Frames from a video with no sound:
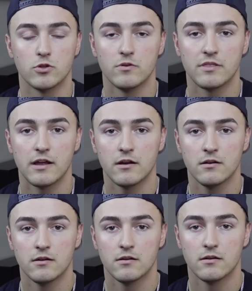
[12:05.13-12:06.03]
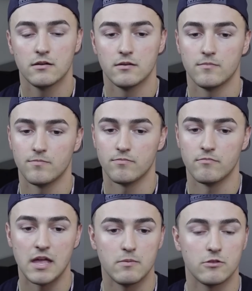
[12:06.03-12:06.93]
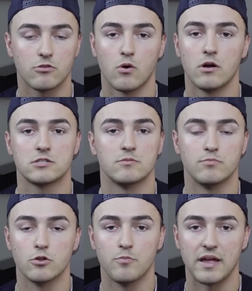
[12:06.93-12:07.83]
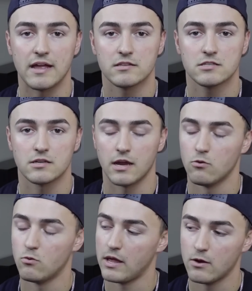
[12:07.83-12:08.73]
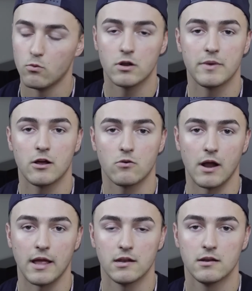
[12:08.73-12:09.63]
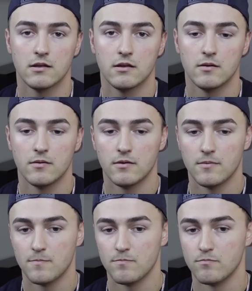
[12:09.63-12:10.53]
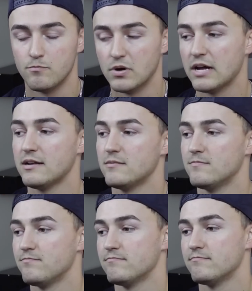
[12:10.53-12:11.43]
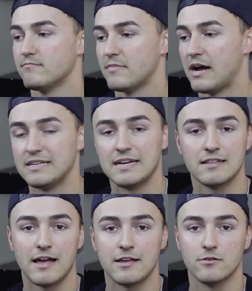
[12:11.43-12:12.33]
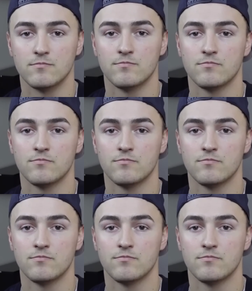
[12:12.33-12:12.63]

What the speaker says: in there, maybe throw on some blue pants, and it would have been all right. But I didn't like them.